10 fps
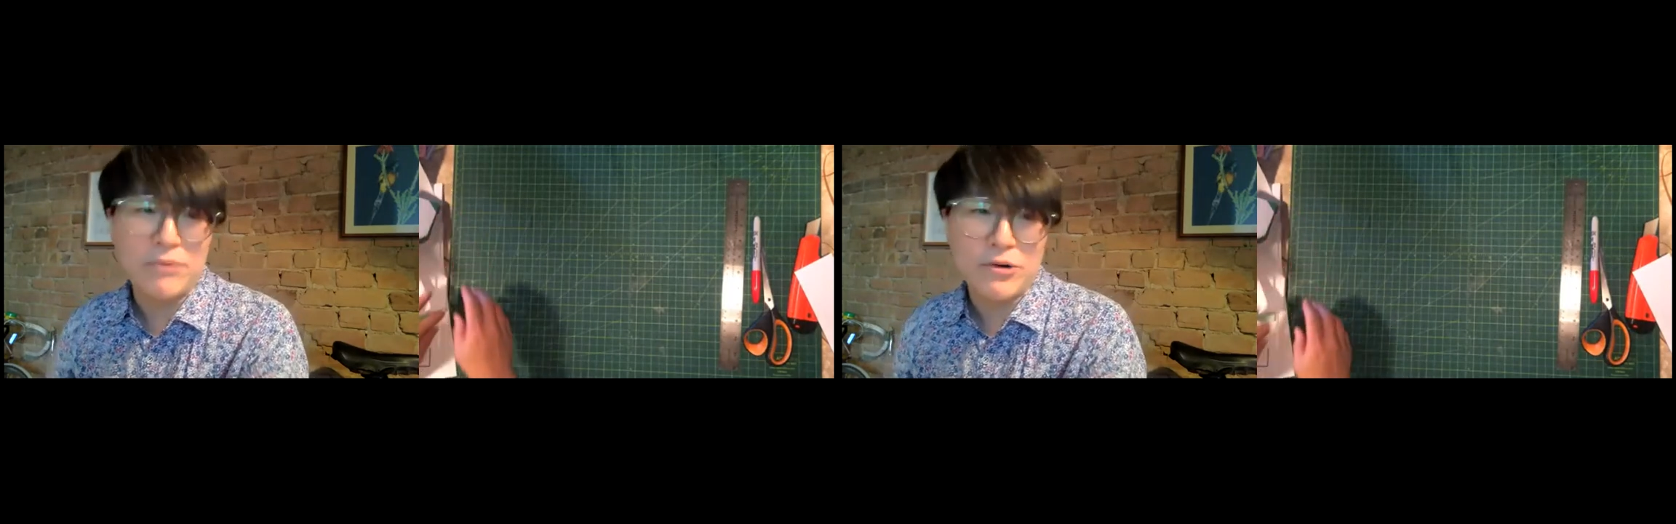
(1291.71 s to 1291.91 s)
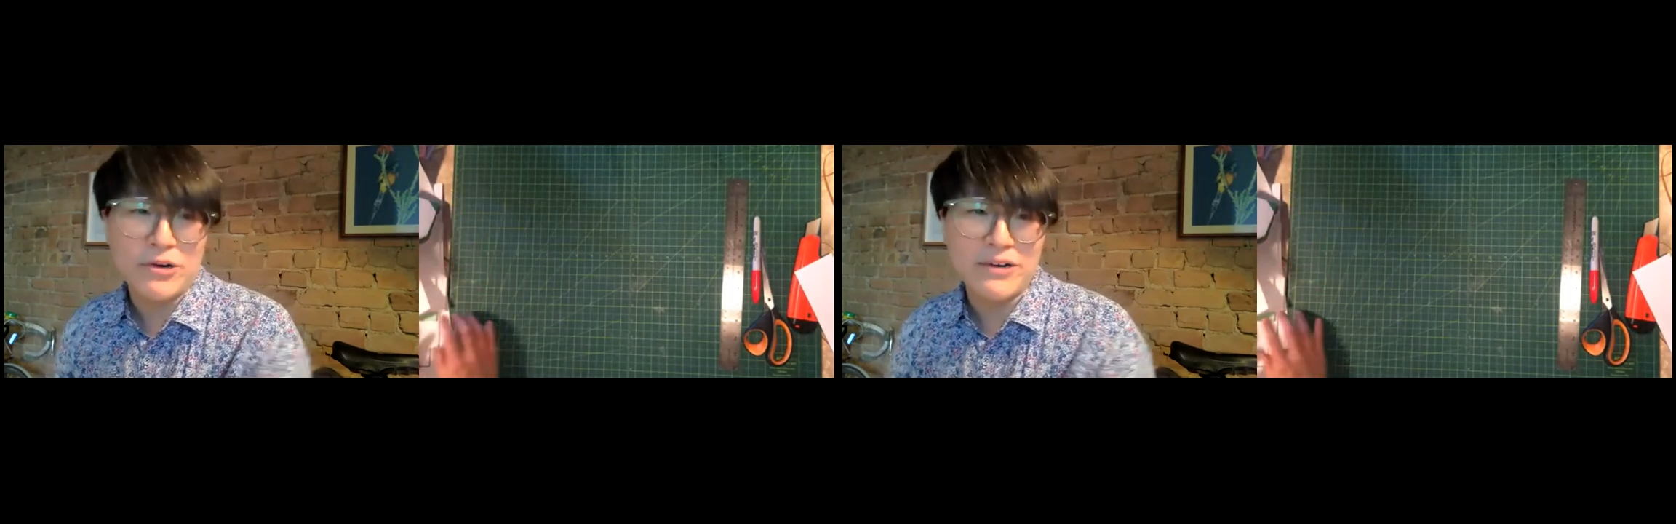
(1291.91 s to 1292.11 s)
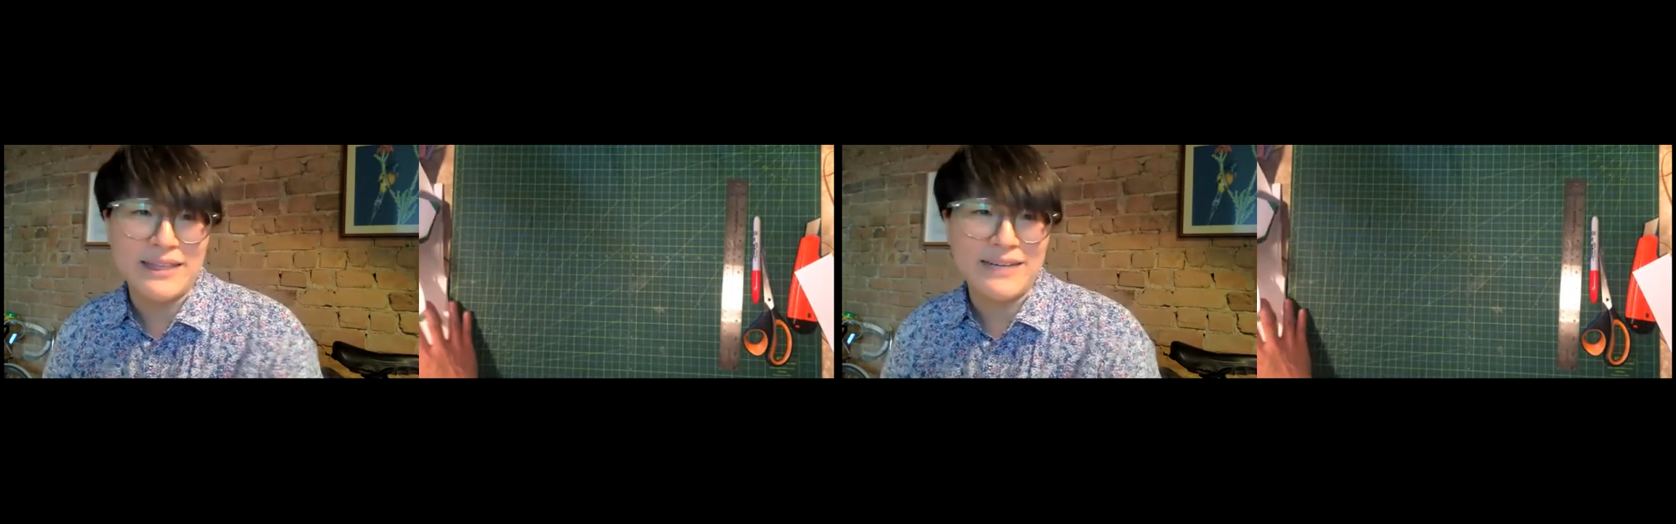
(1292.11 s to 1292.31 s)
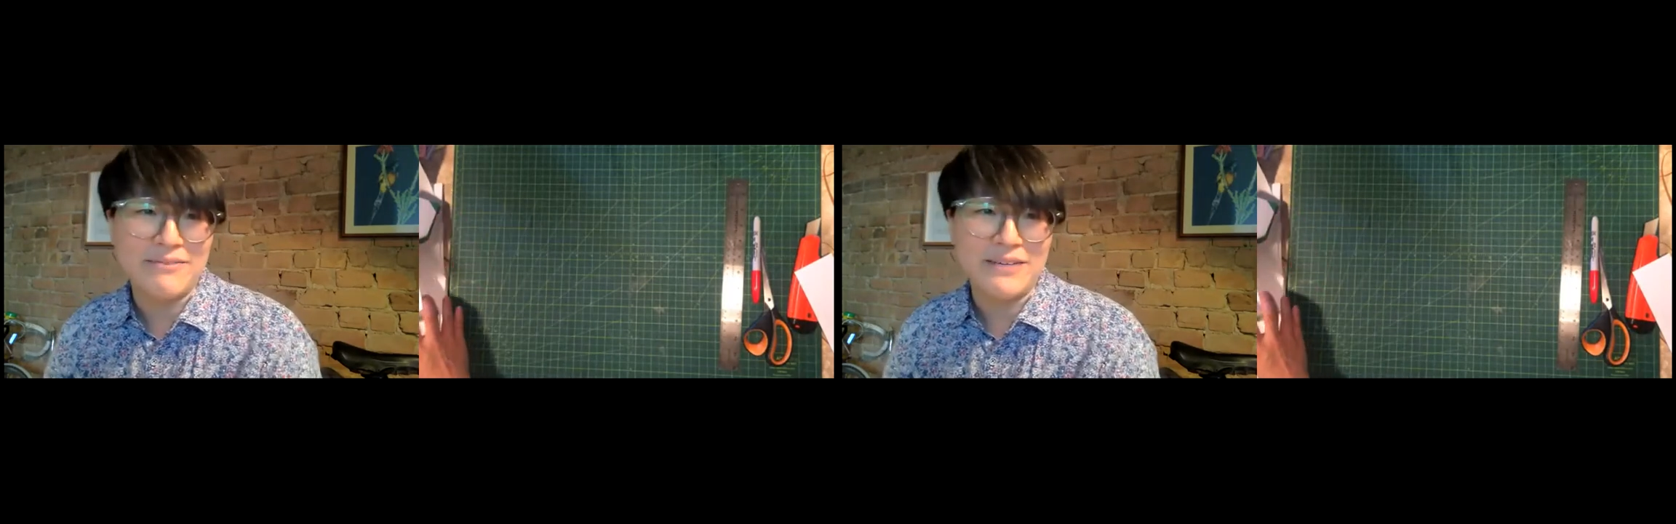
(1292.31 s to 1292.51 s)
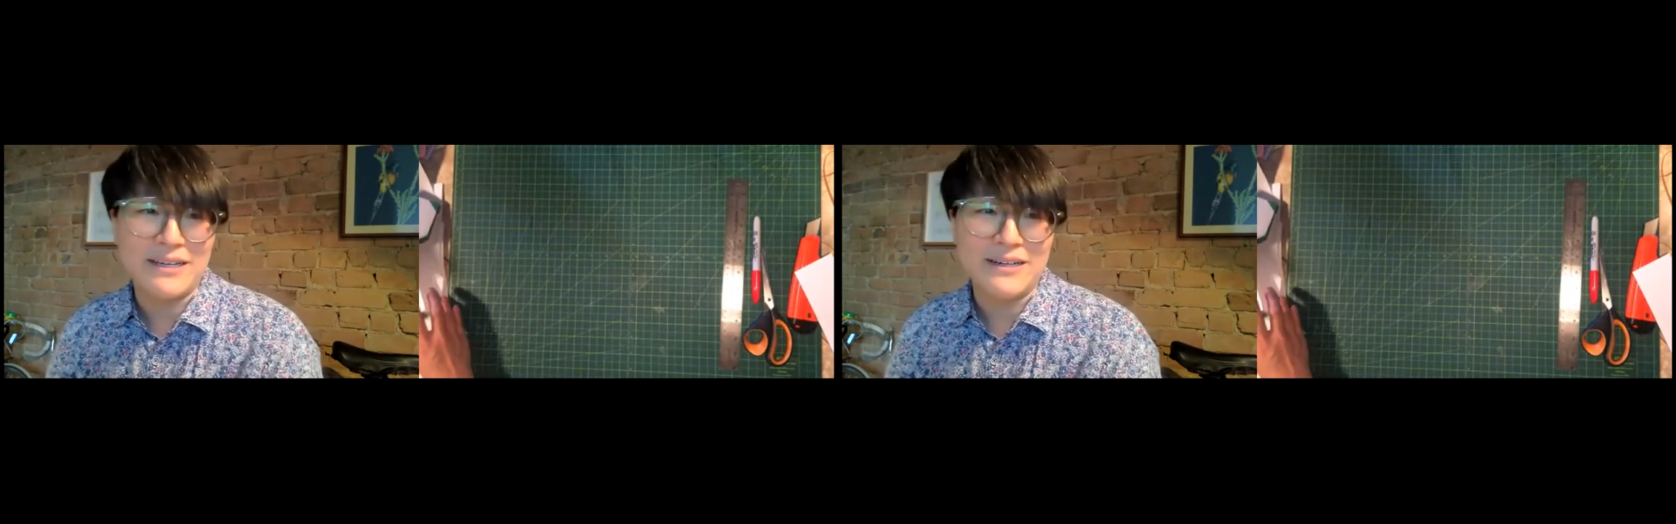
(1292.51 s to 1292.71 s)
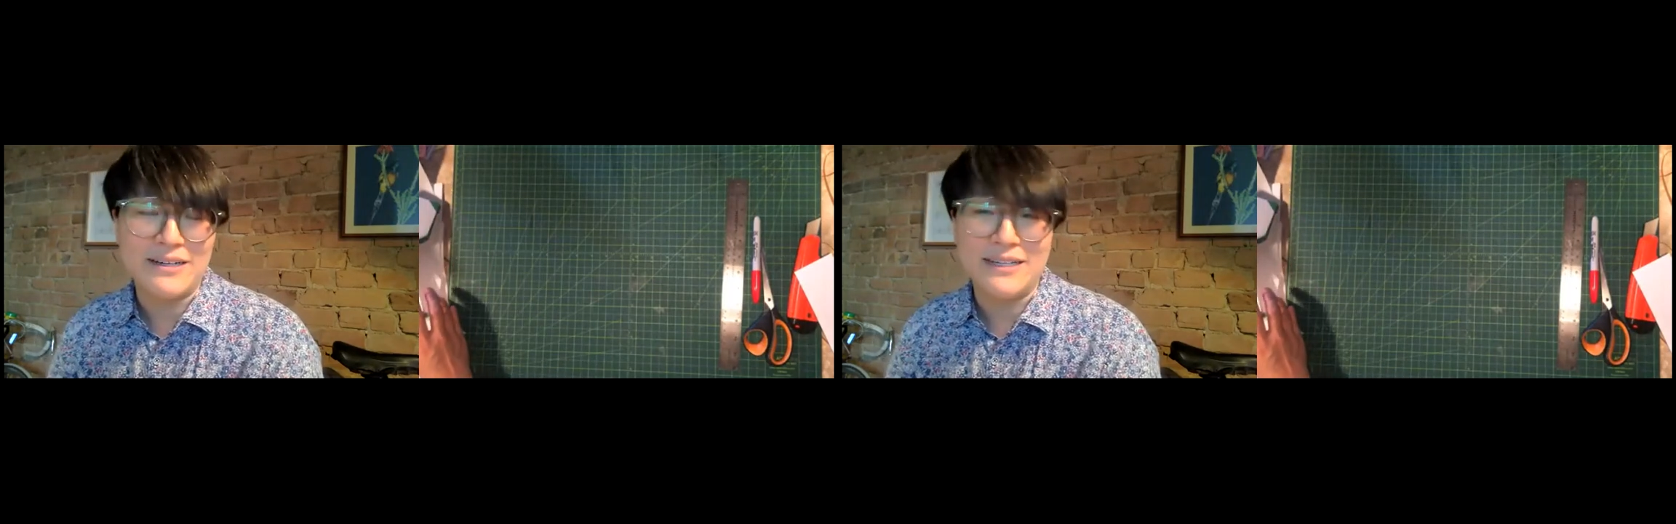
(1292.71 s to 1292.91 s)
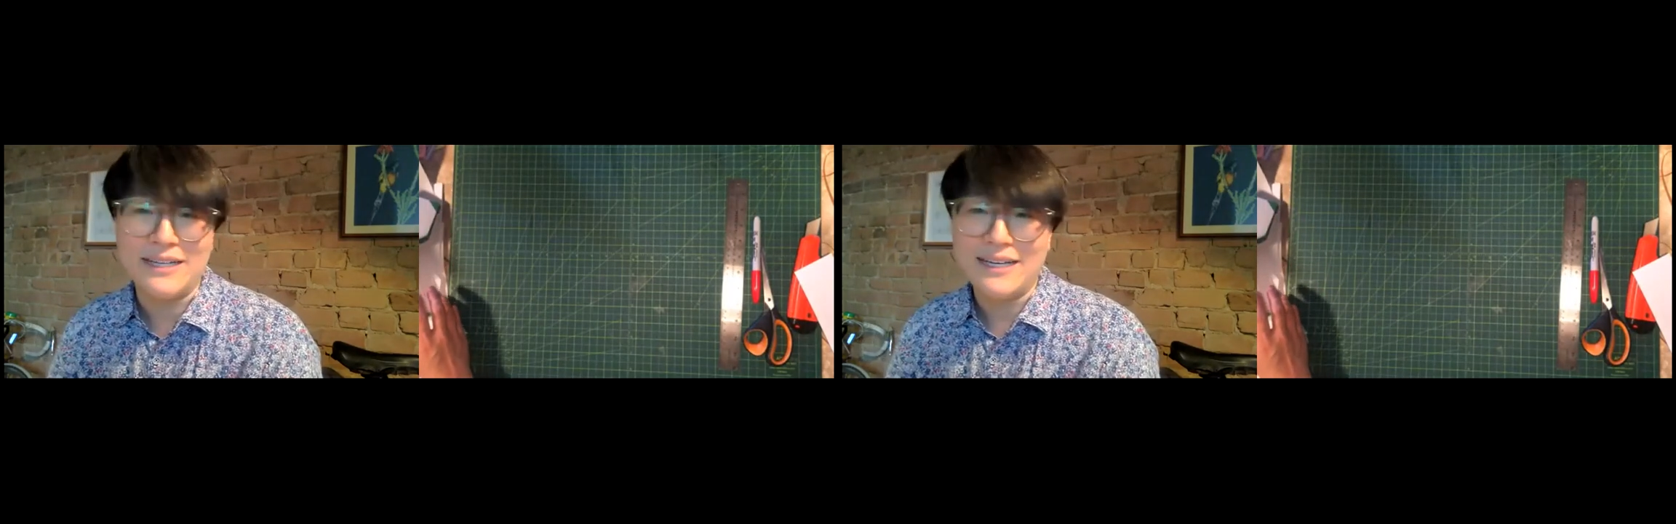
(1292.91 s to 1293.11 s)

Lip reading: more and then we could